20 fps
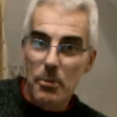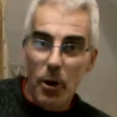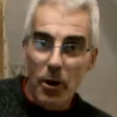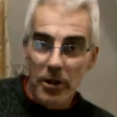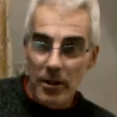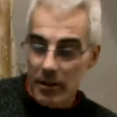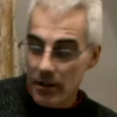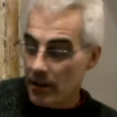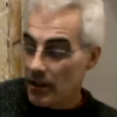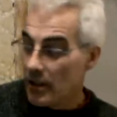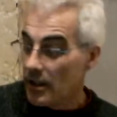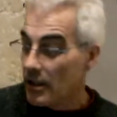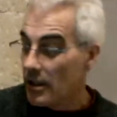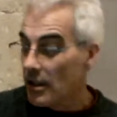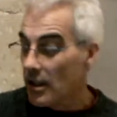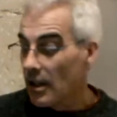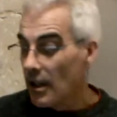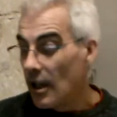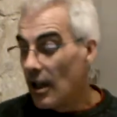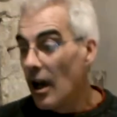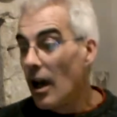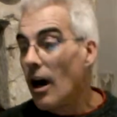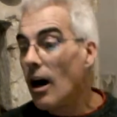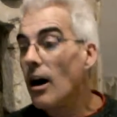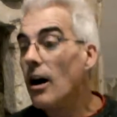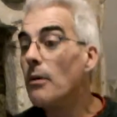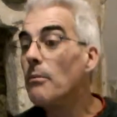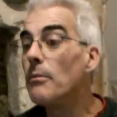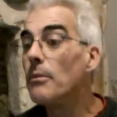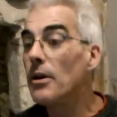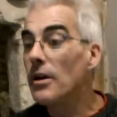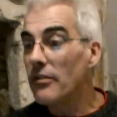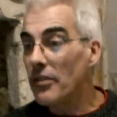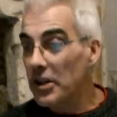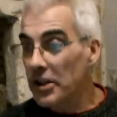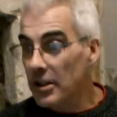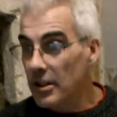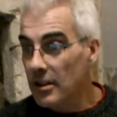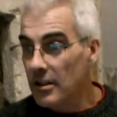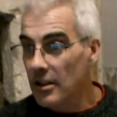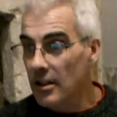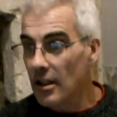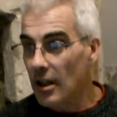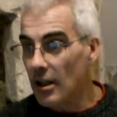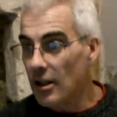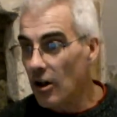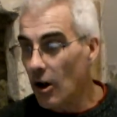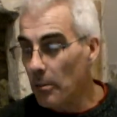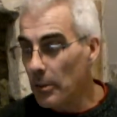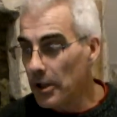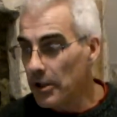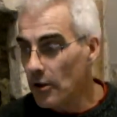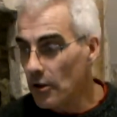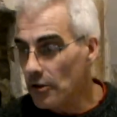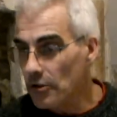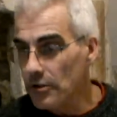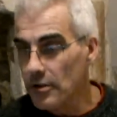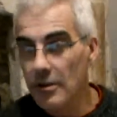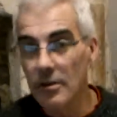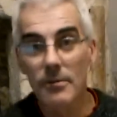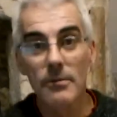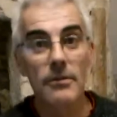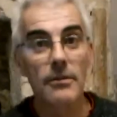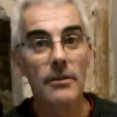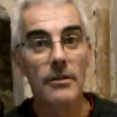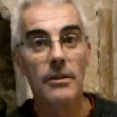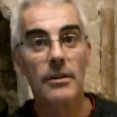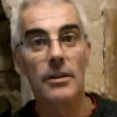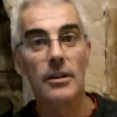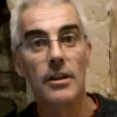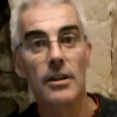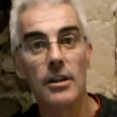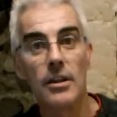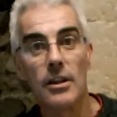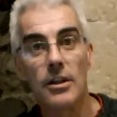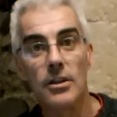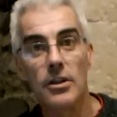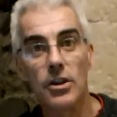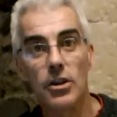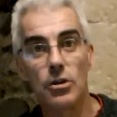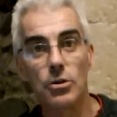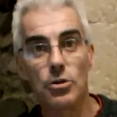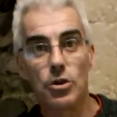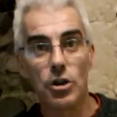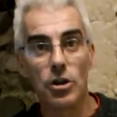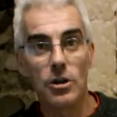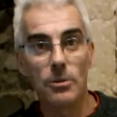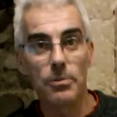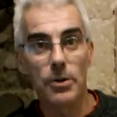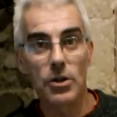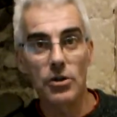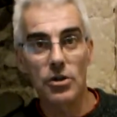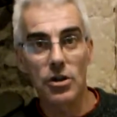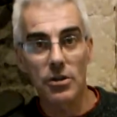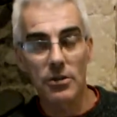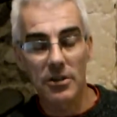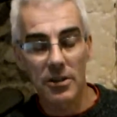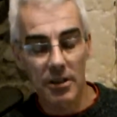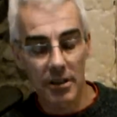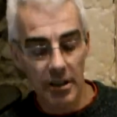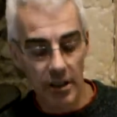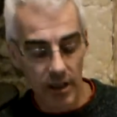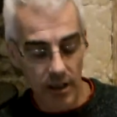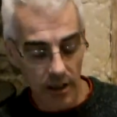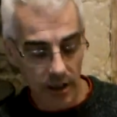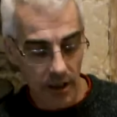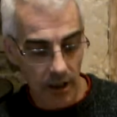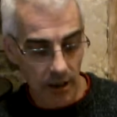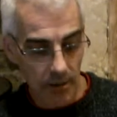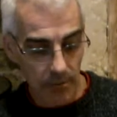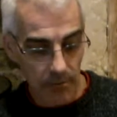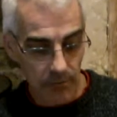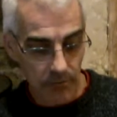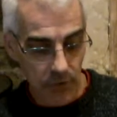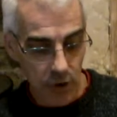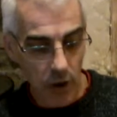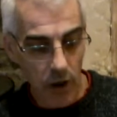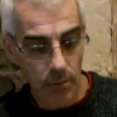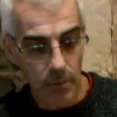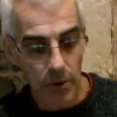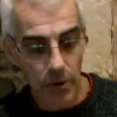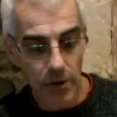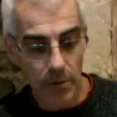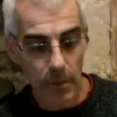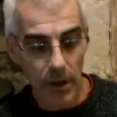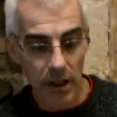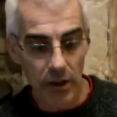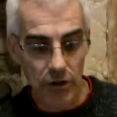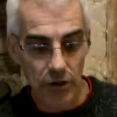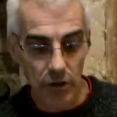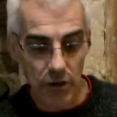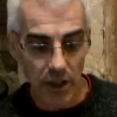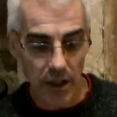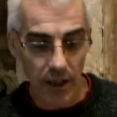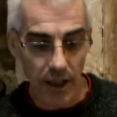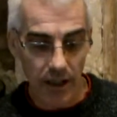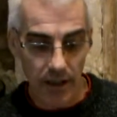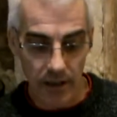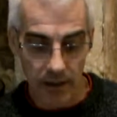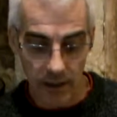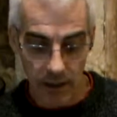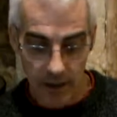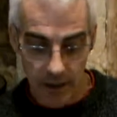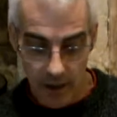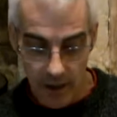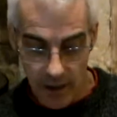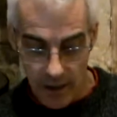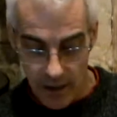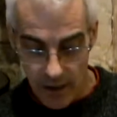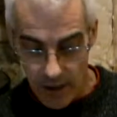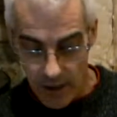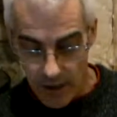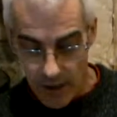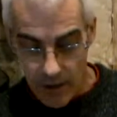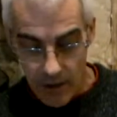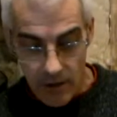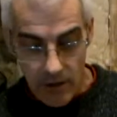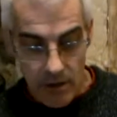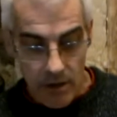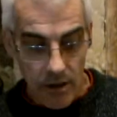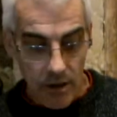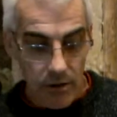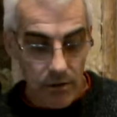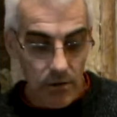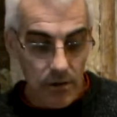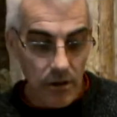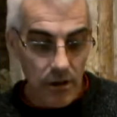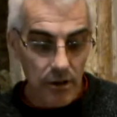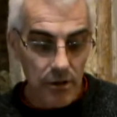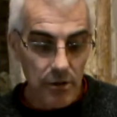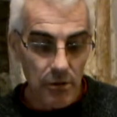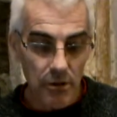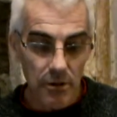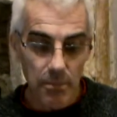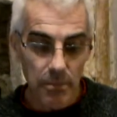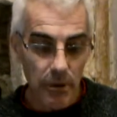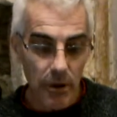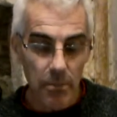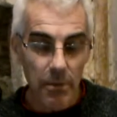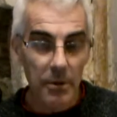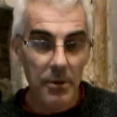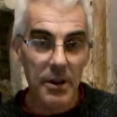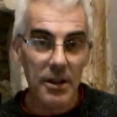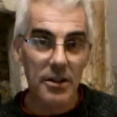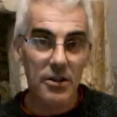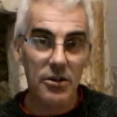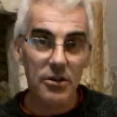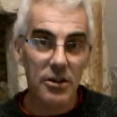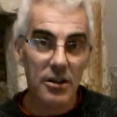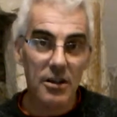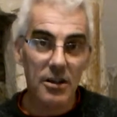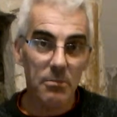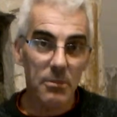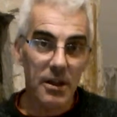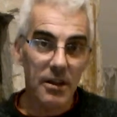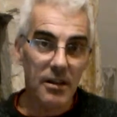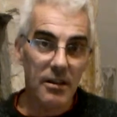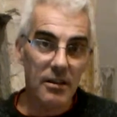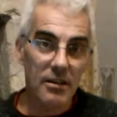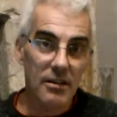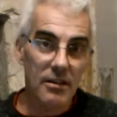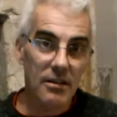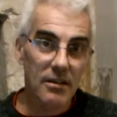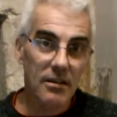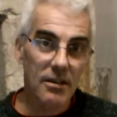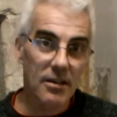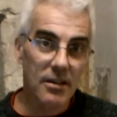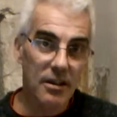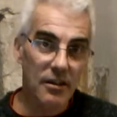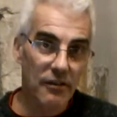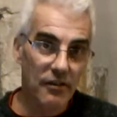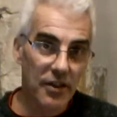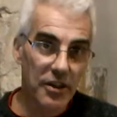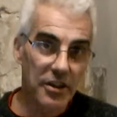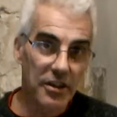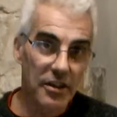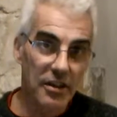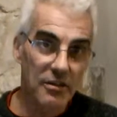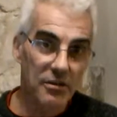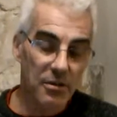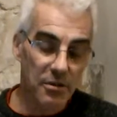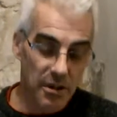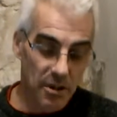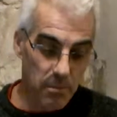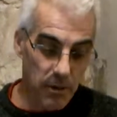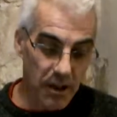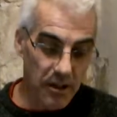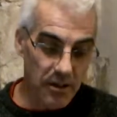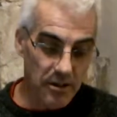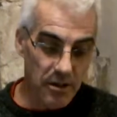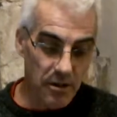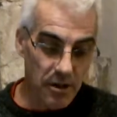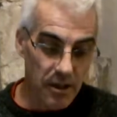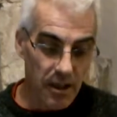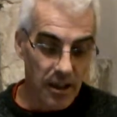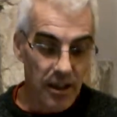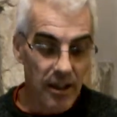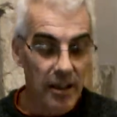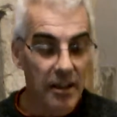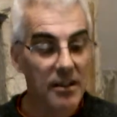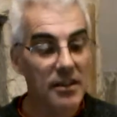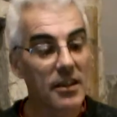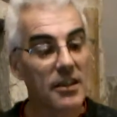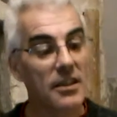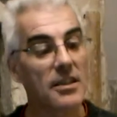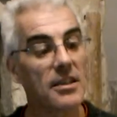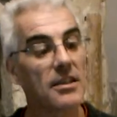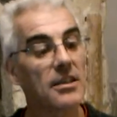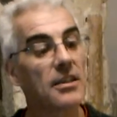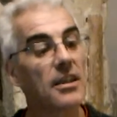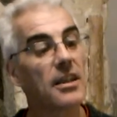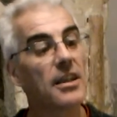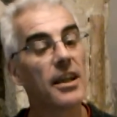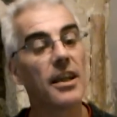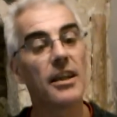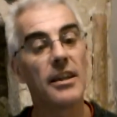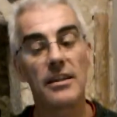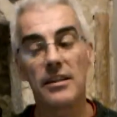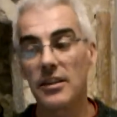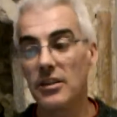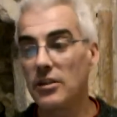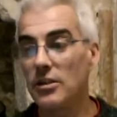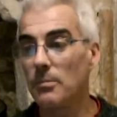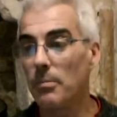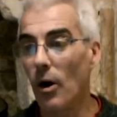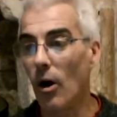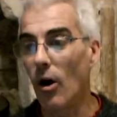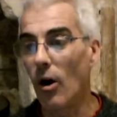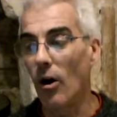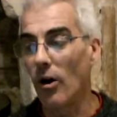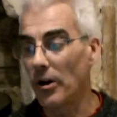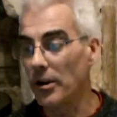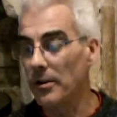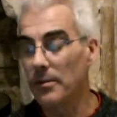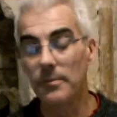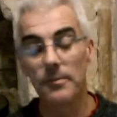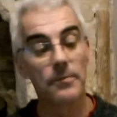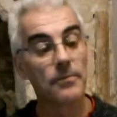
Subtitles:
Mike. I've had a comment on the YouTube concerning the timing on the P38. So I thought it'd probably be easier just to make it this little video to explain to you. This is the kit that you buy.